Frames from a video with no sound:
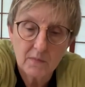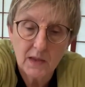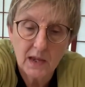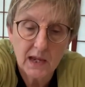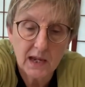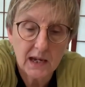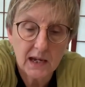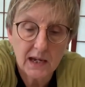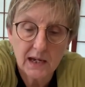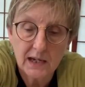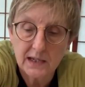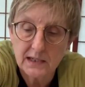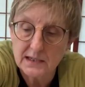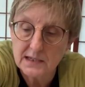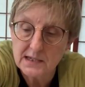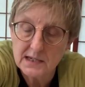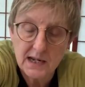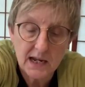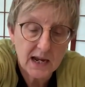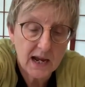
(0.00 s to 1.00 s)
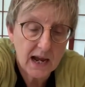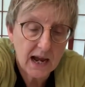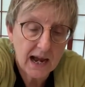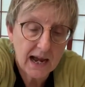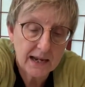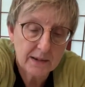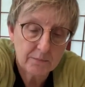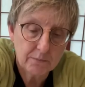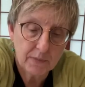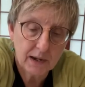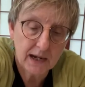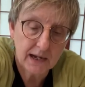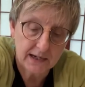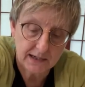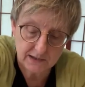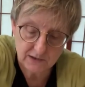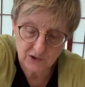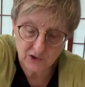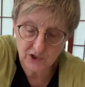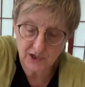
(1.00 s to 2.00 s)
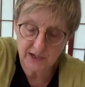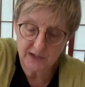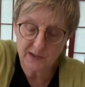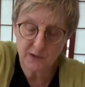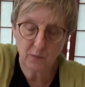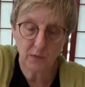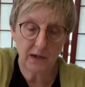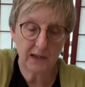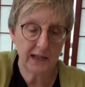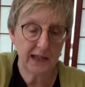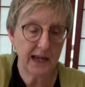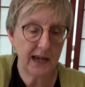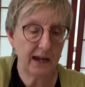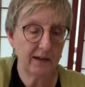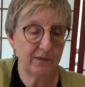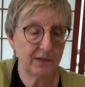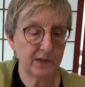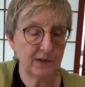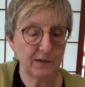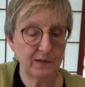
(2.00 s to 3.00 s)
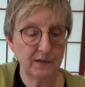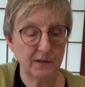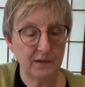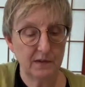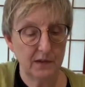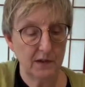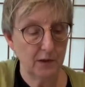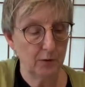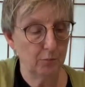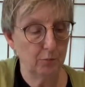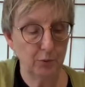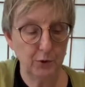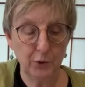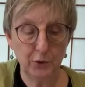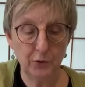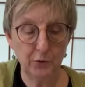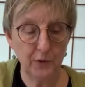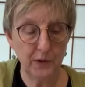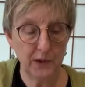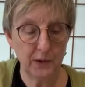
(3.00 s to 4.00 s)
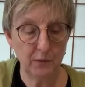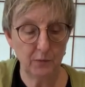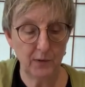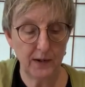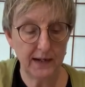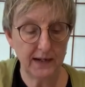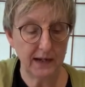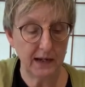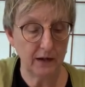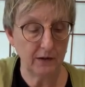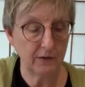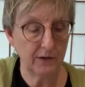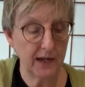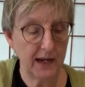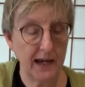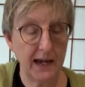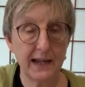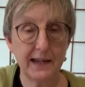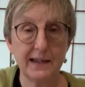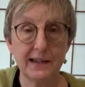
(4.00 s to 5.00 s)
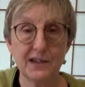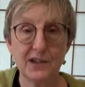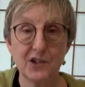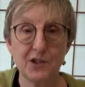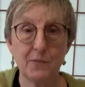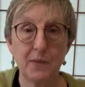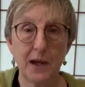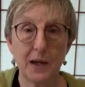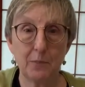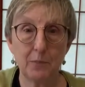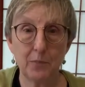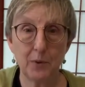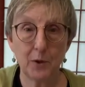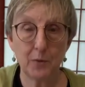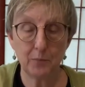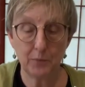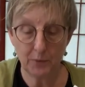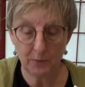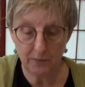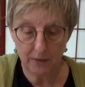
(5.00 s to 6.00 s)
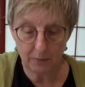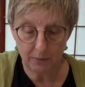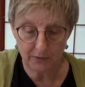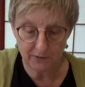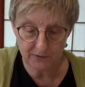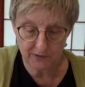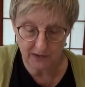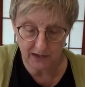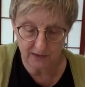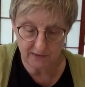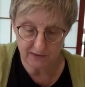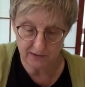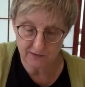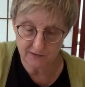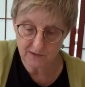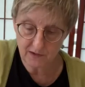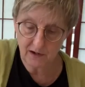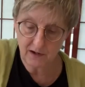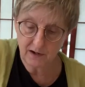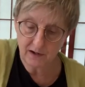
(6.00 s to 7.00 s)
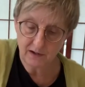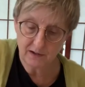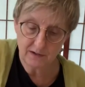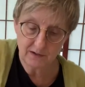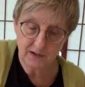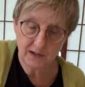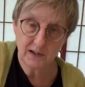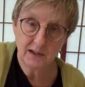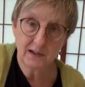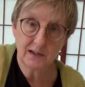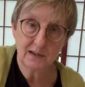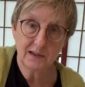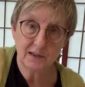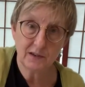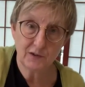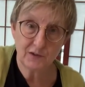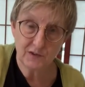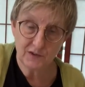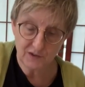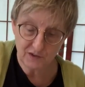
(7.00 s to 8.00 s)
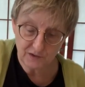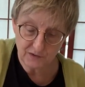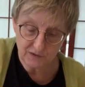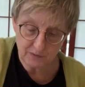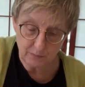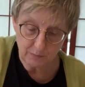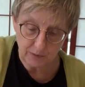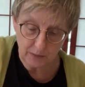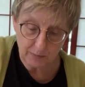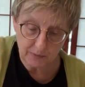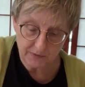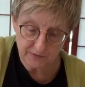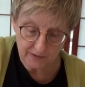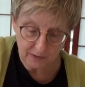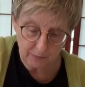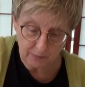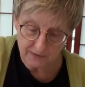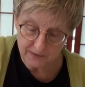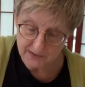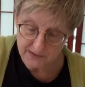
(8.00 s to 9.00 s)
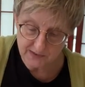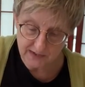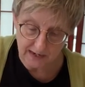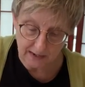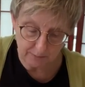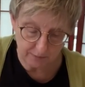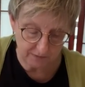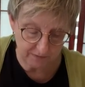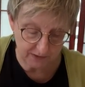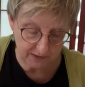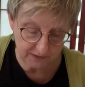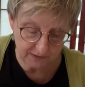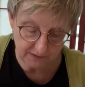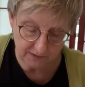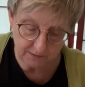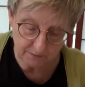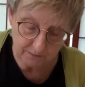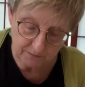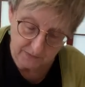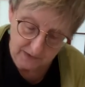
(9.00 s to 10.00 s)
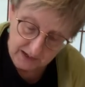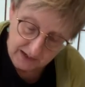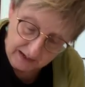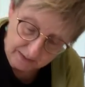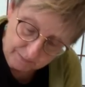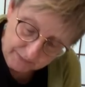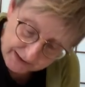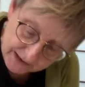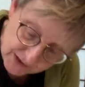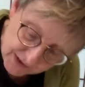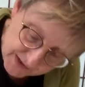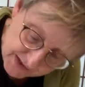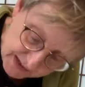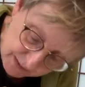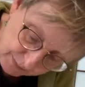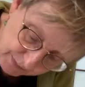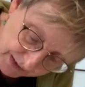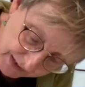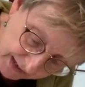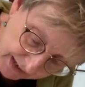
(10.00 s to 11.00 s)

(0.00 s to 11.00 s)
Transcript: And I might just, while I have this blue and red out, add it to my purple bubbles on this card. There's still some bubbles up on the top of this. I might just dip the